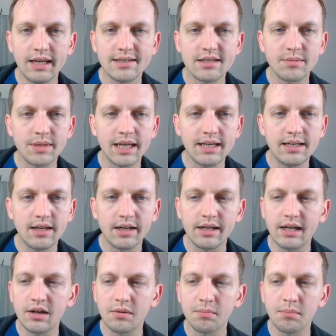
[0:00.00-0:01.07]
some of that done
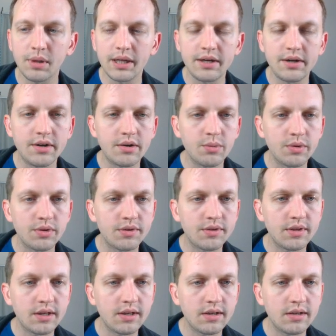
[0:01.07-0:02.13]
here in Blender with
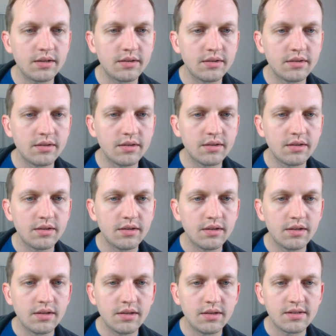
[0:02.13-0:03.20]
the
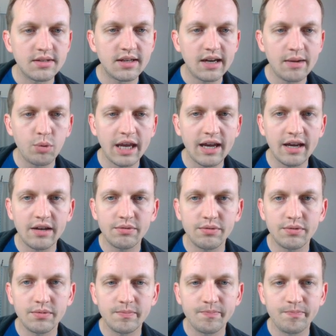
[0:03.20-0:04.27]
time we have.
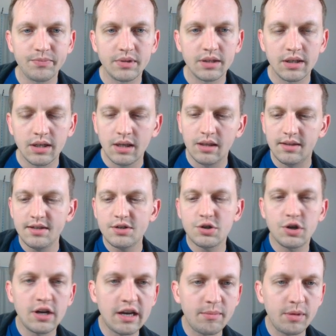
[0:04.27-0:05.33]
This
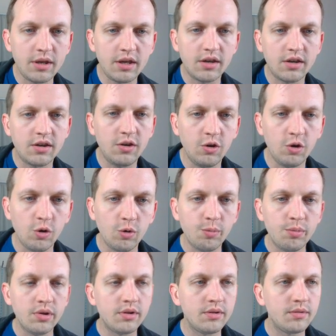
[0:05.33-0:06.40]
should not be a cube.
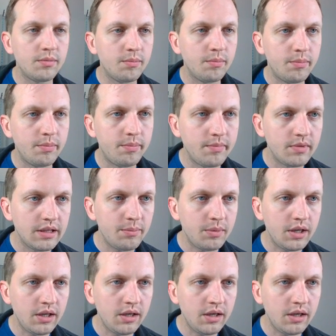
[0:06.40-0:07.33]
Let me